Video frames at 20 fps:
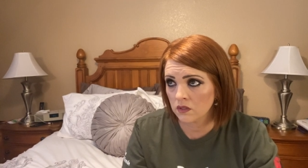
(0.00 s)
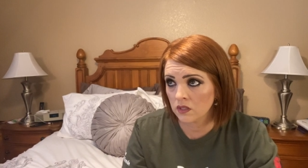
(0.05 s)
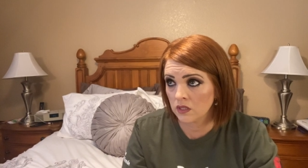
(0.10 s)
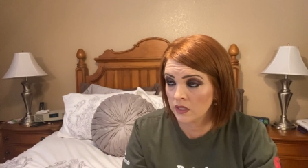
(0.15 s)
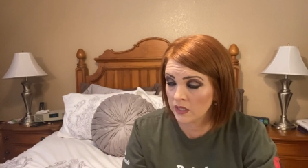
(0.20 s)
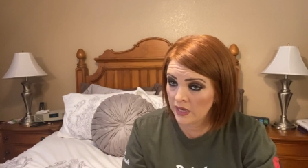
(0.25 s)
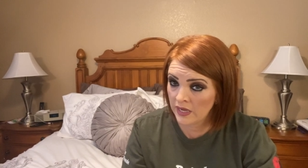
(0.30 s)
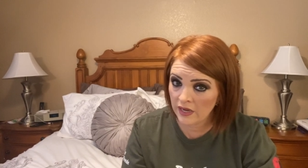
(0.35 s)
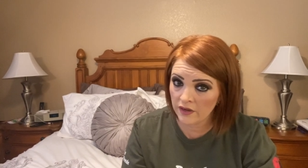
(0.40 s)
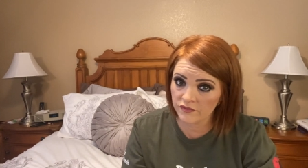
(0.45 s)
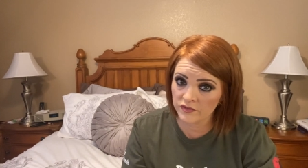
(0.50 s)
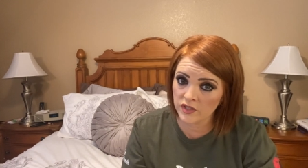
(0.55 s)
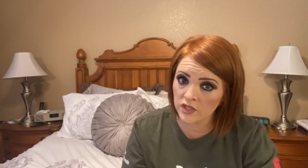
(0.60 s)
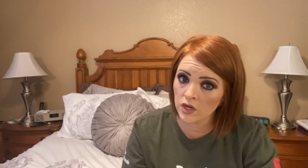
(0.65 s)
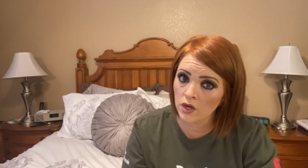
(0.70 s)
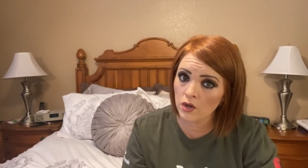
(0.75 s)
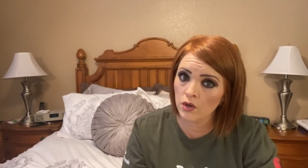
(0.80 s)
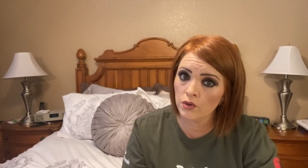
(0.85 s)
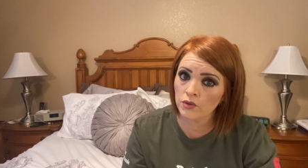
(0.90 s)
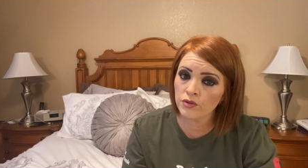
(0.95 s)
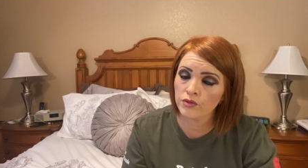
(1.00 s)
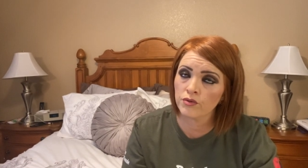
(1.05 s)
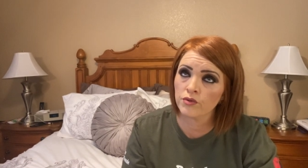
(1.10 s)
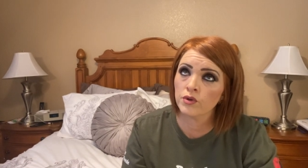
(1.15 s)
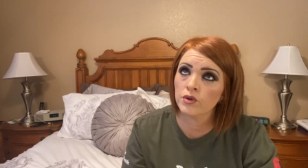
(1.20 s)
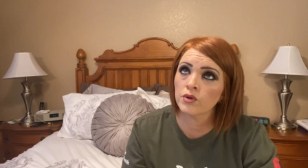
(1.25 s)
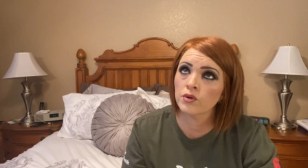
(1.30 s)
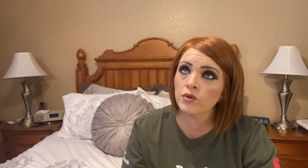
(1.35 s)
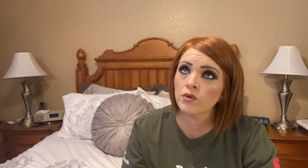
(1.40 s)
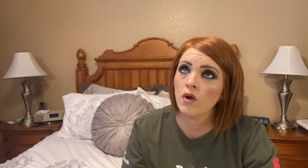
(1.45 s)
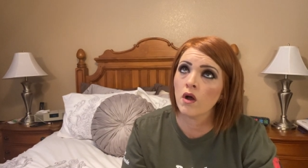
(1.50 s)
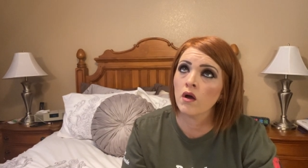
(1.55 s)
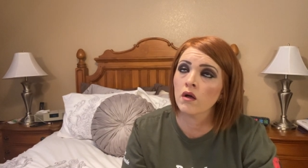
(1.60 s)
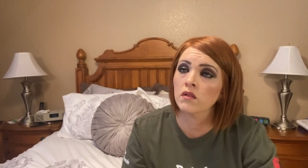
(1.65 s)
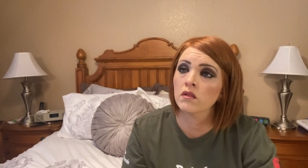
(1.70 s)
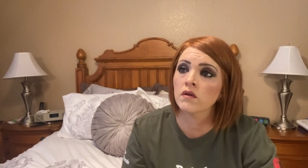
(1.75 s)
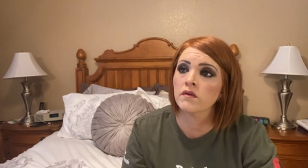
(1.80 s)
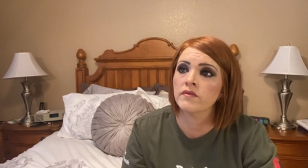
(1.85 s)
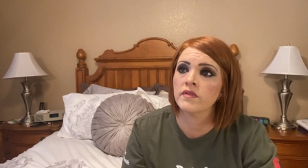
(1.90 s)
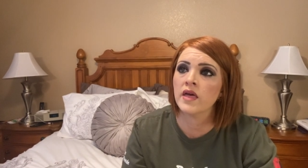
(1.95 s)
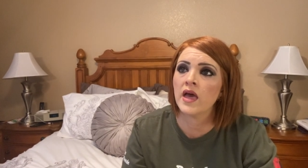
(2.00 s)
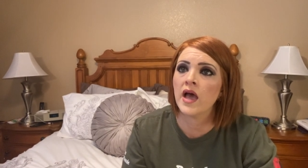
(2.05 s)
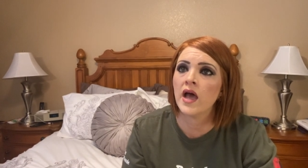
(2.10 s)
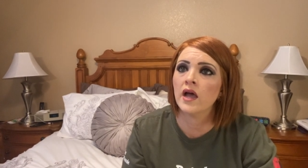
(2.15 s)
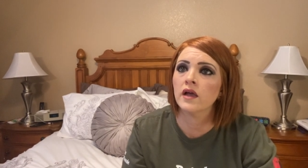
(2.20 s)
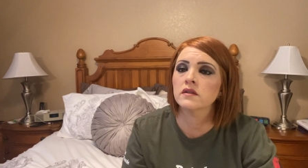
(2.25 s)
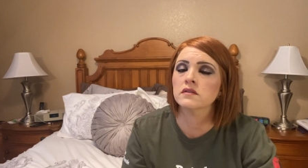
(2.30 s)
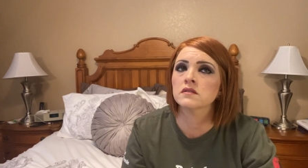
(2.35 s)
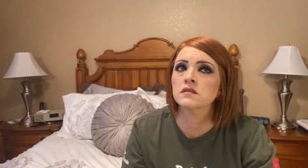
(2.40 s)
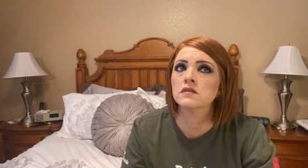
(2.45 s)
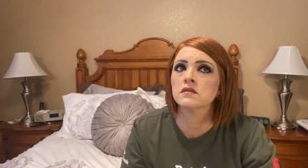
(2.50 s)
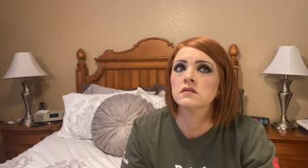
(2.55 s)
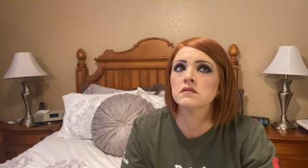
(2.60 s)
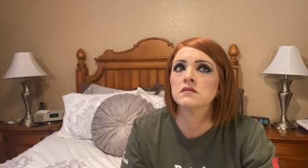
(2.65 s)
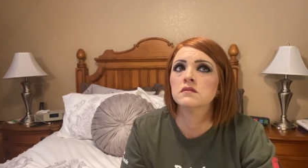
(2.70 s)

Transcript: gonna have to go through all of that.